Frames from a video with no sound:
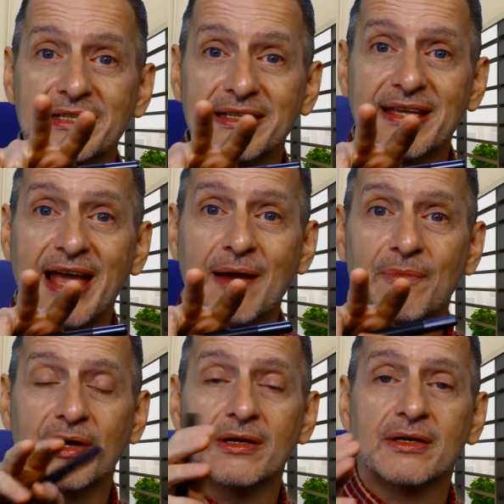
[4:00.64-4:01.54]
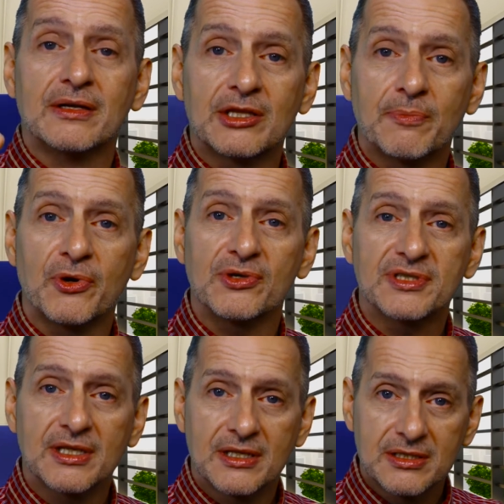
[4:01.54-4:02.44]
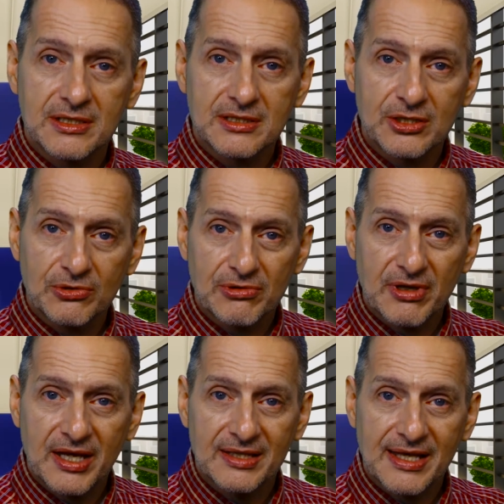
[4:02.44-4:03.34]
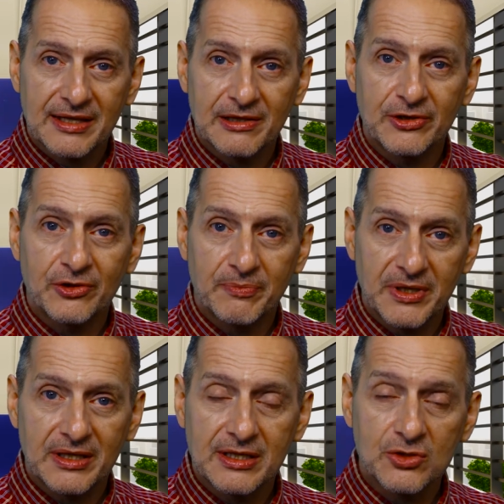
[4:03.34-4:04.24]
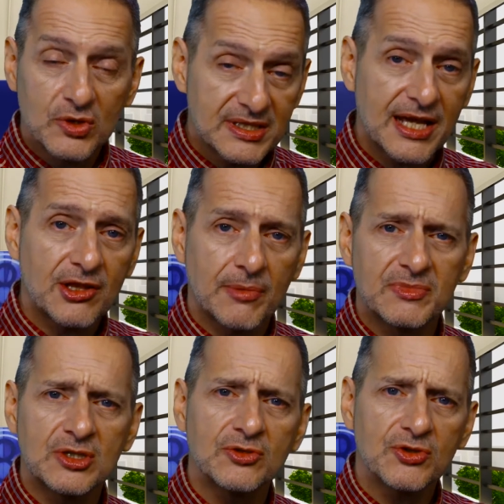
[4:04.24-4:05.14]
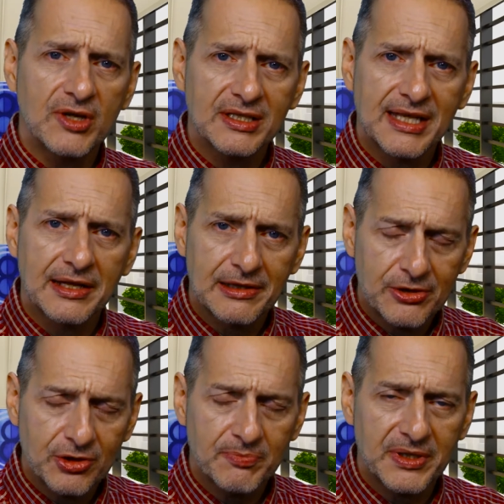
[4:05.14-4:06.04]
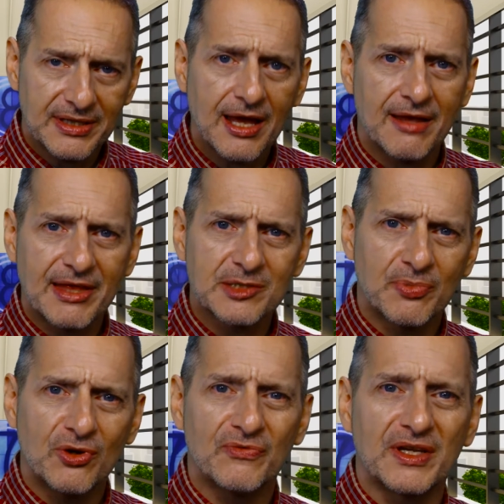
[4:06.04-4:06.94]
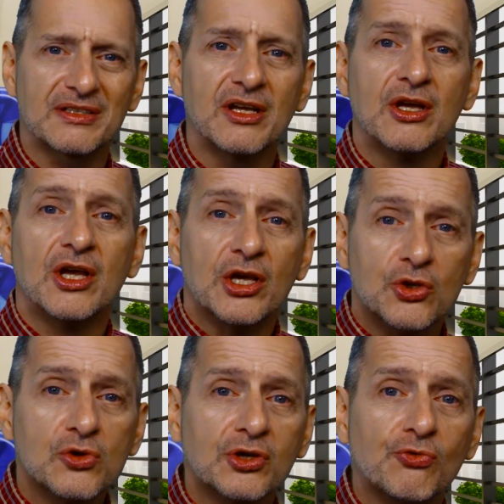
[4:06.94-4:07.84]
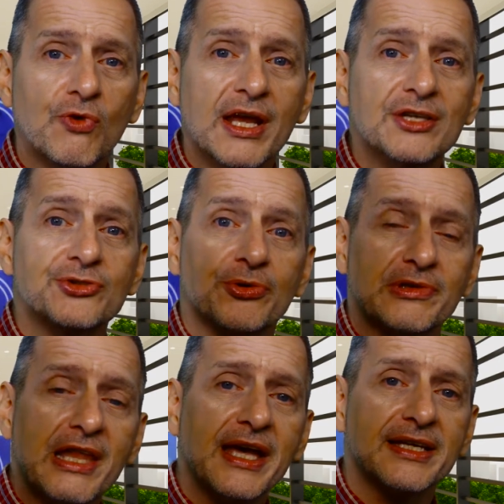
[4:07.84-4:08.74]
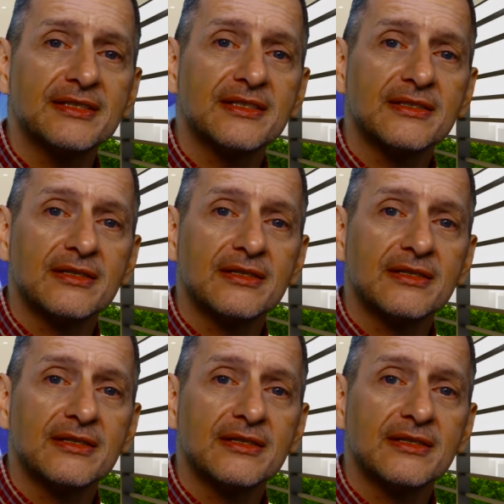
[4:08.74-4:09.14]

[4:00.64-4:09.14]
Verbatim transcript: at the camera, the person can just tilt their head down a little bit. And you can tell them, tilt your head down a little bit. Ah, that's perfect. You can raise your lights,